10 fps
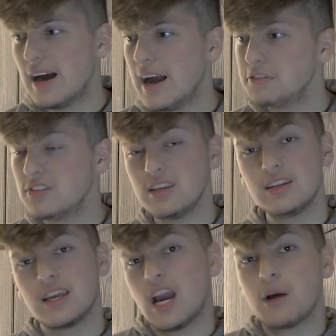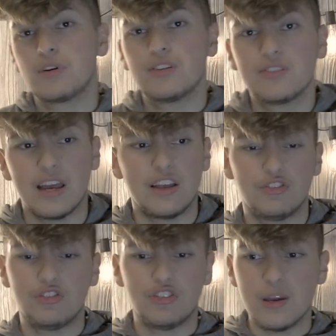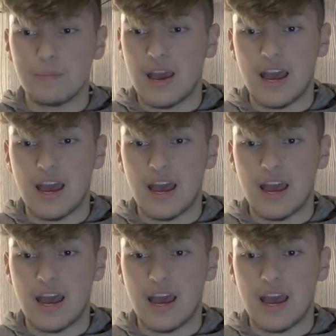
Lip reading: I've seen cameras as cheap